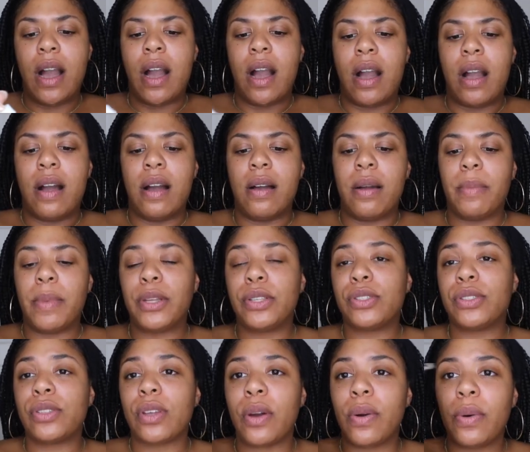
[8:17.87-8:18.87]
Um,
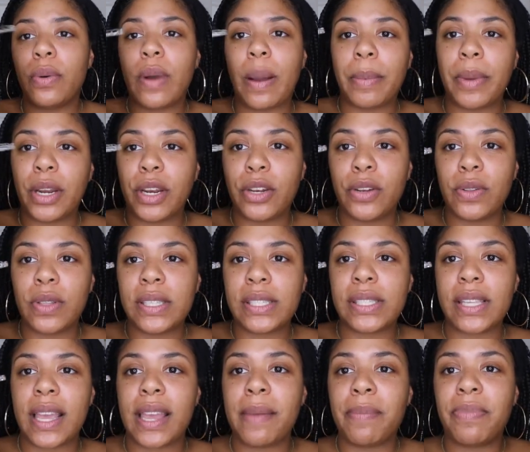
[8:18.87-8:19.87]
so I'm gonna do the
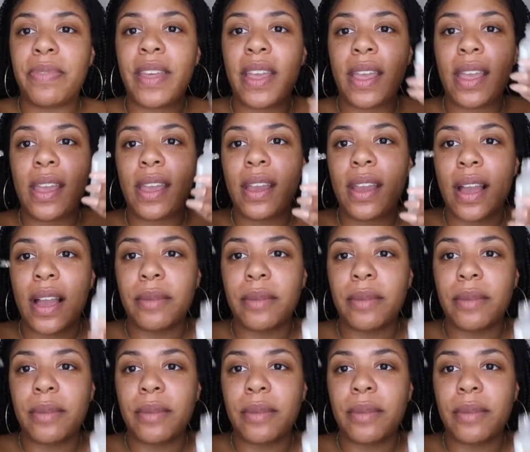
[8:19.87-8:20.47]
same thing.